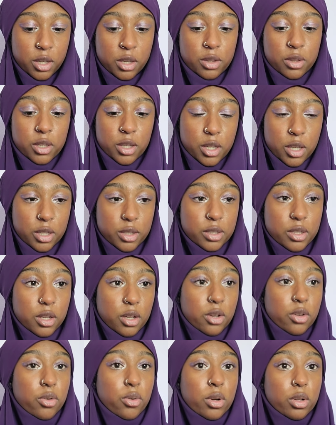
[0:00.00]

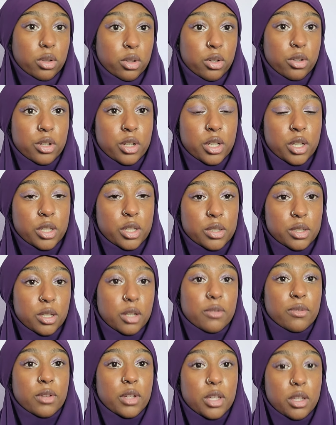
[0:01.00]
So the kids
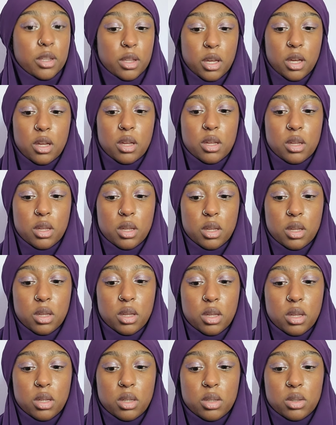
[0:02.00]
who are learning, and so we
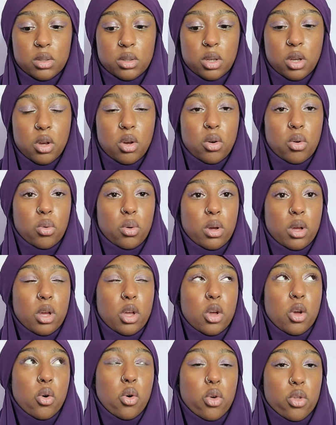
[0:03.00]
first went into
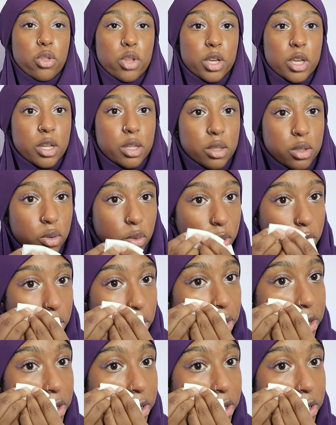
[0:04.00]
one of the